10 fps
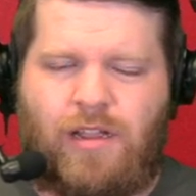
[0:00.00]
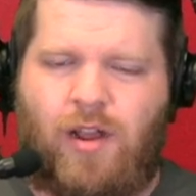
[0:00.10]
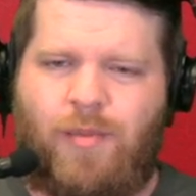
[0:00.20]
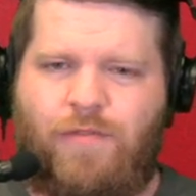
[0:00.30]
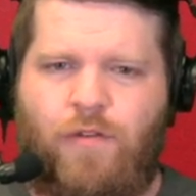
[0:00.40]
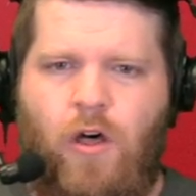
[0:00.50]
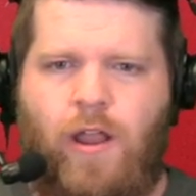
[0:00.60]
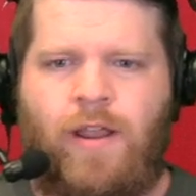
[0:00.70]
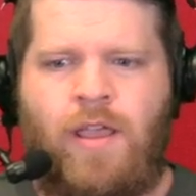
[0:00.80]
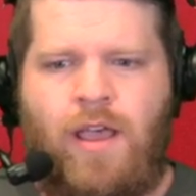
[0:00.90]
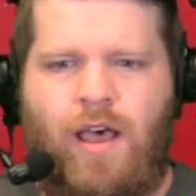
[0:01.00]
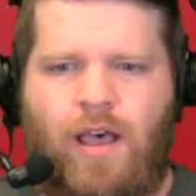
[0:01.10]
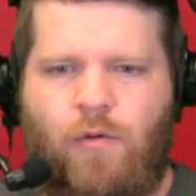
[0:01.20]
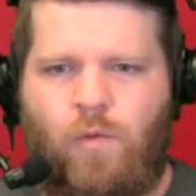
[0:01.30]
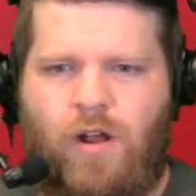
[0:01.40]
going to be fun.
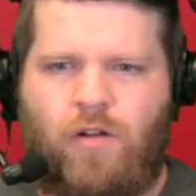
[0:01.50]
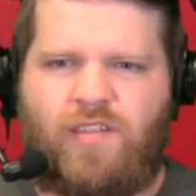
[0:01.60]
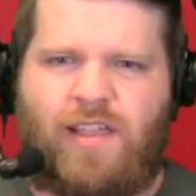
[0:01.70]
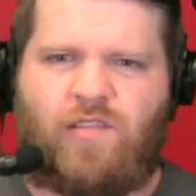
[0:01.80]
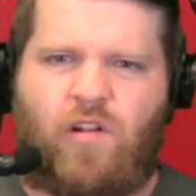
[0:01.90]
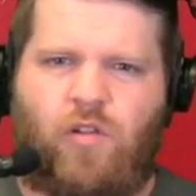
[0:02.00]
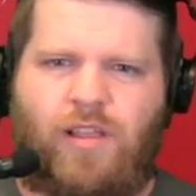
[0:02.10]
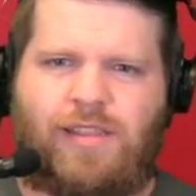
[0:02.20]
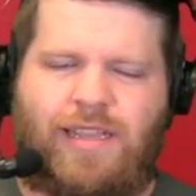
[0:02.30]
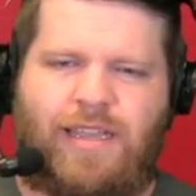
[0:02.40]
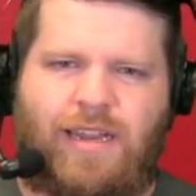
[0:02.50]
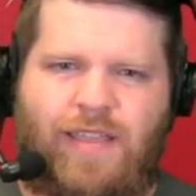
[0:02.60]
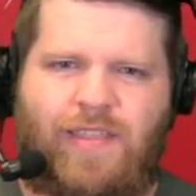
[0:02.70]
Winner takes an early lead